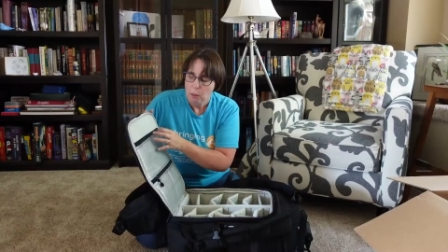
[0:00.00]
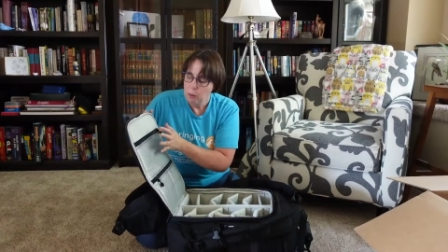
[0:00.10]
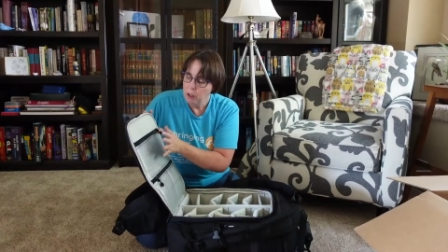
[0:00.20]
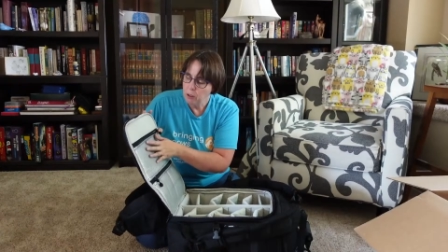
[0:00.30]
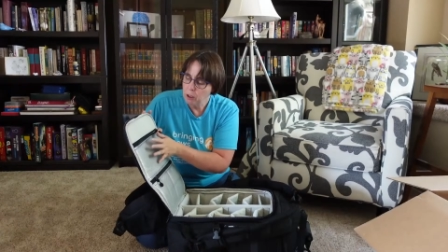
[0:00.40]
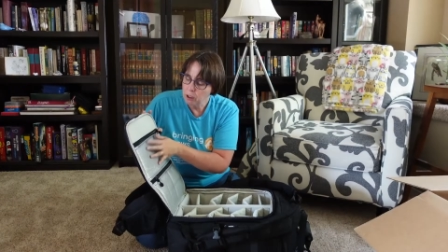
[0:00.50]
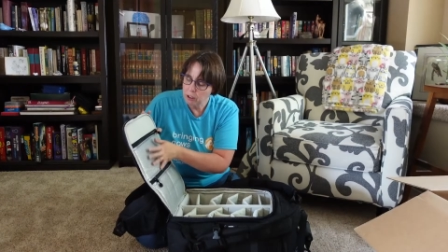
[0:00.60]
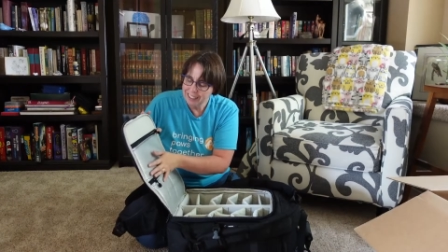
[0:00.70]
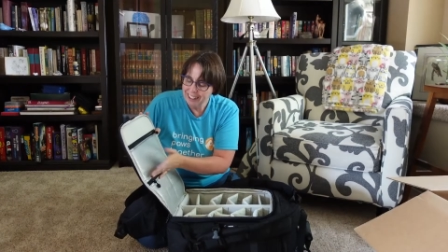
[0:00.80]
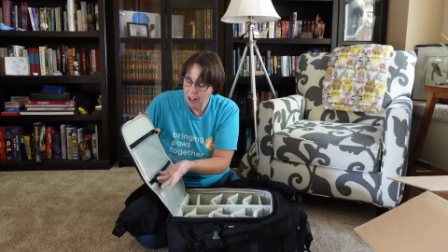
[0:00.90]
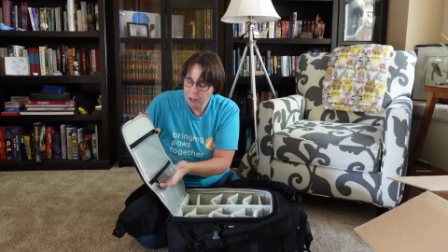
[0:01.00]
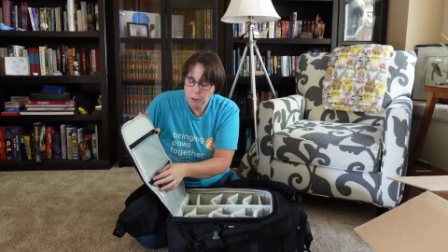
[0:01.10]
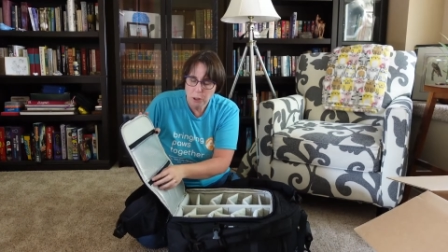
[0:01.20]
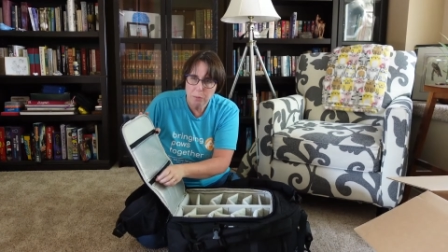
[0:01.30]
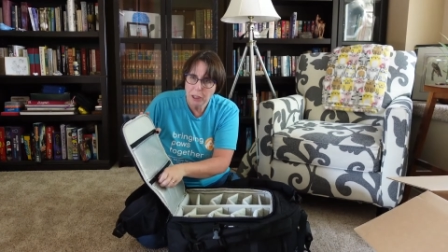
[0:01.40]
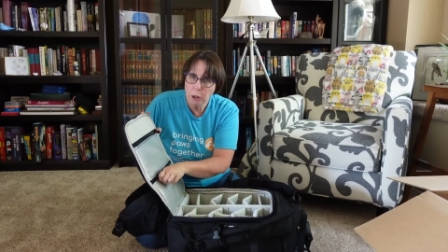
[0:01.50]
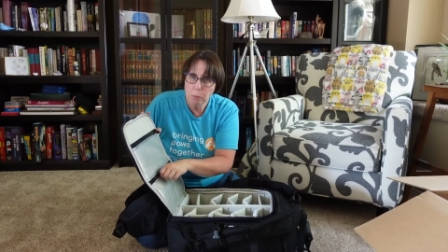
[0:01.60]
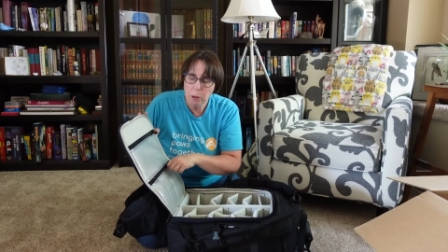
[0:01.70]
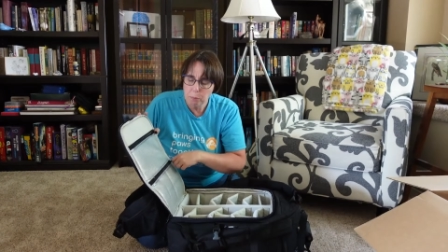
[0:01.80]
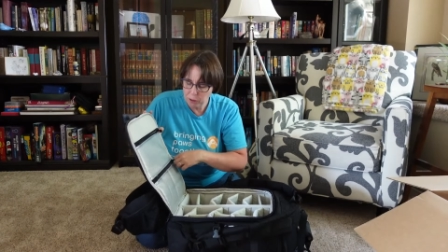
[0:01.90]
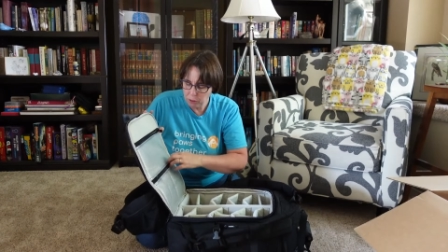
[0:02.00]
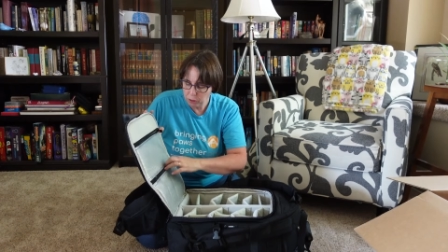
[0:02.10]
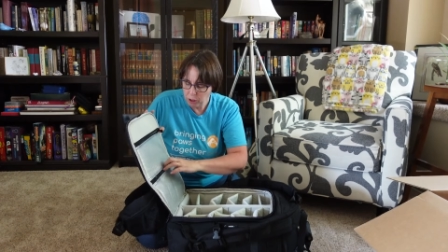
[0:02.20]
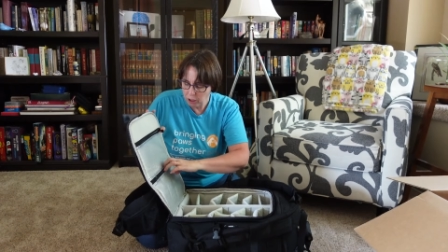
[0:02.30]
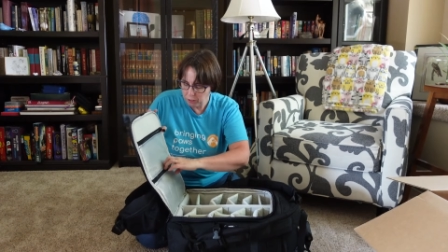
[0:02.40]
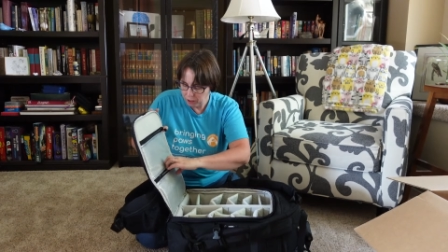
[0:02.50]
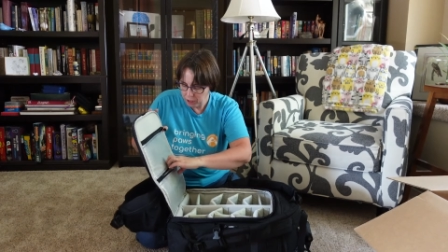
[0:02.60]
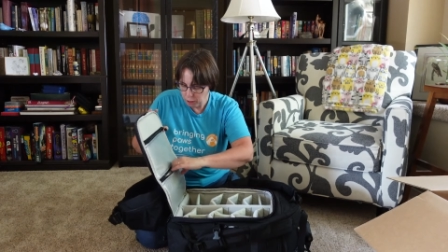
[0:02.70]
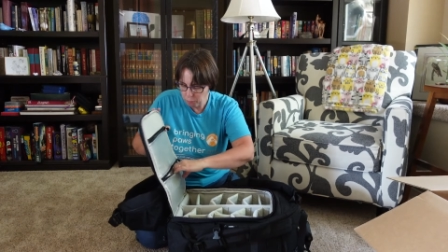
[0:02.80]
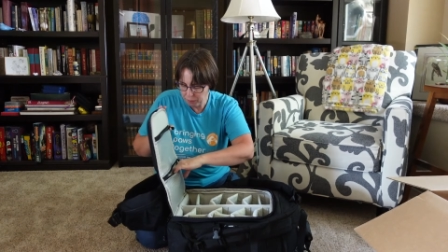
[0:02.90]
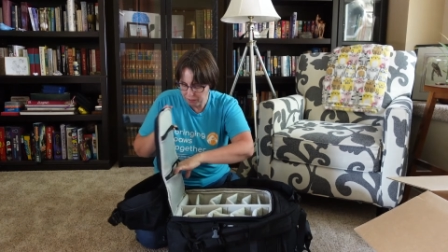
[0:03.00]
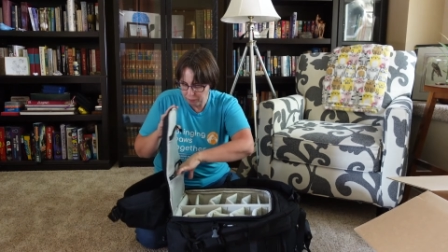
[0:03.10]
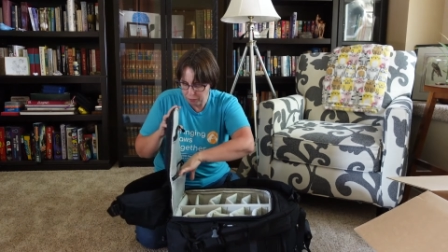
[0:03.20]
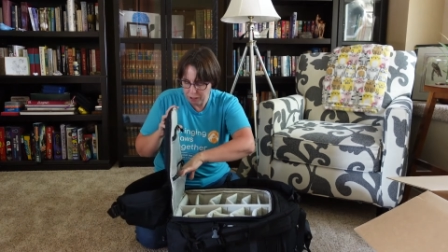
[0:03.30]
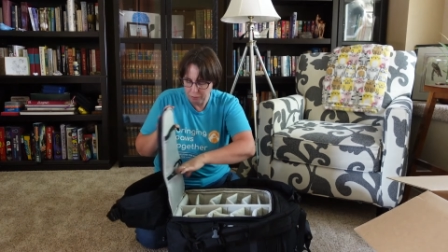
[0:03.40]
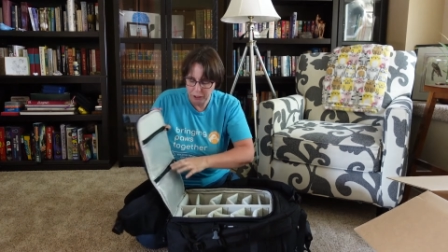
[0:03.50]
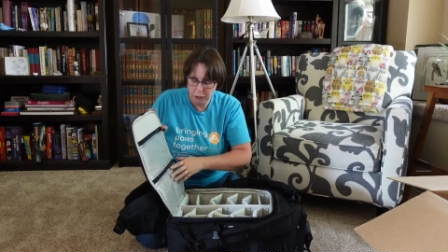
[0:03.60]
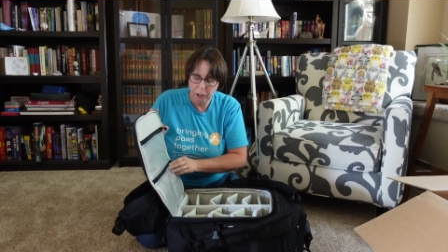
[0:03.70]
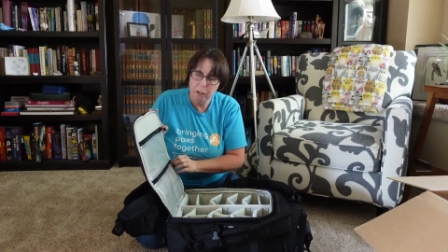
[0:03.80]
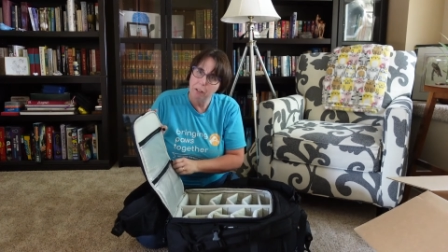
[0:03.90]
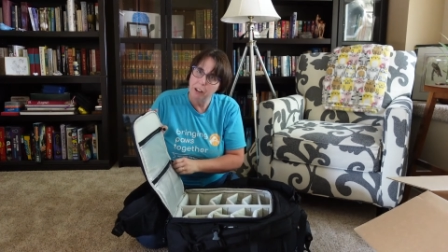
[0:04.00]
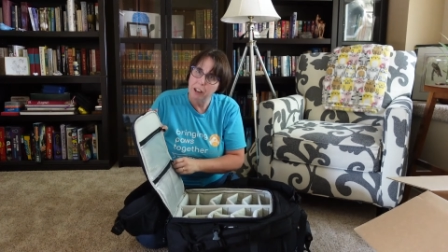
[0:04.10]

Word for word: These are awesome. Like you can put business cards in here, but they're not really great for